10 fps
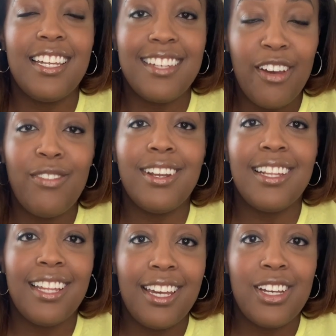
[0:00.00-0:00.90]

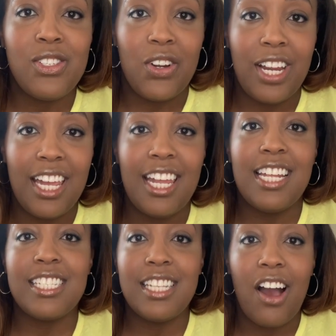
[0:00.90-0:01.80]
definitely a journey and
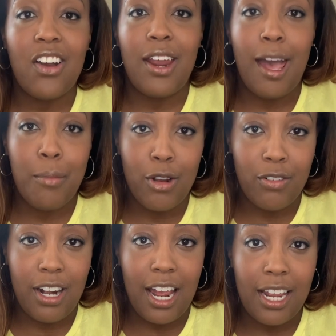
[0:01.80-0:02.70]
it's not going to happen
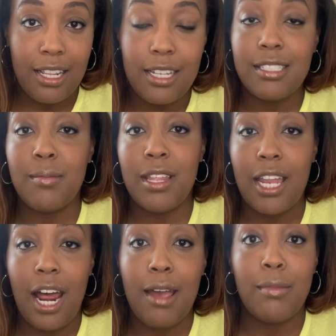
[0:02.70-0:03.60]
overnight. That's something
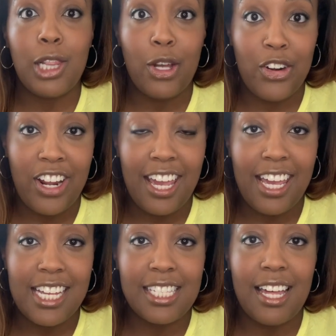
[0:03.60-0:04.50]
that I am
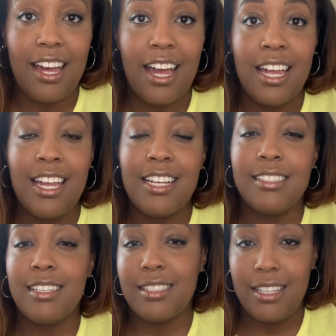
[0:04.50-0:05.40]
learning is that
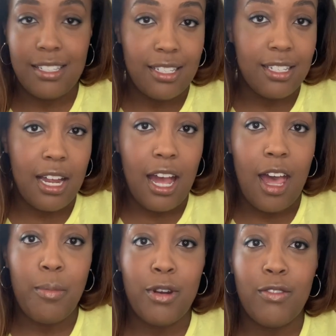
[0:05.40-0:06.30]
success does not
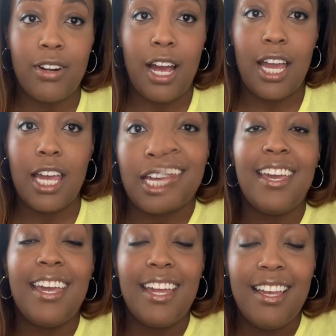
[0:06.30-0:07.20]
happen overnight. It,
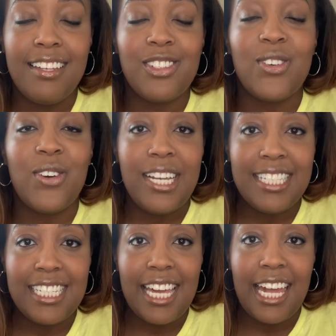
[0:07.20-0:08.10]
it is going
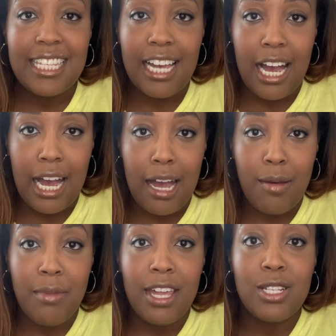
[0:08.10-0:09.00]
to take
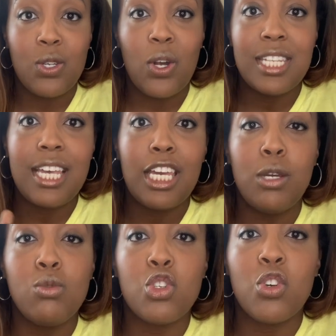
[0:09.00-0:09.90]
time. It is going to
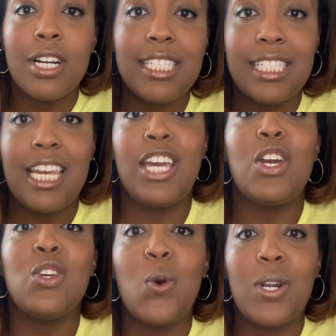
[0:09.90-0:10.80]
take you trusting
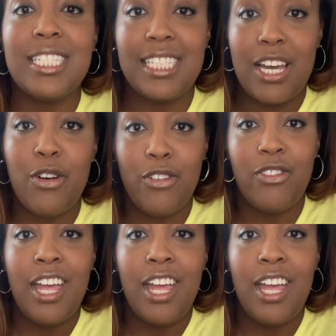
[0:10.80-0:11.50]
yourself.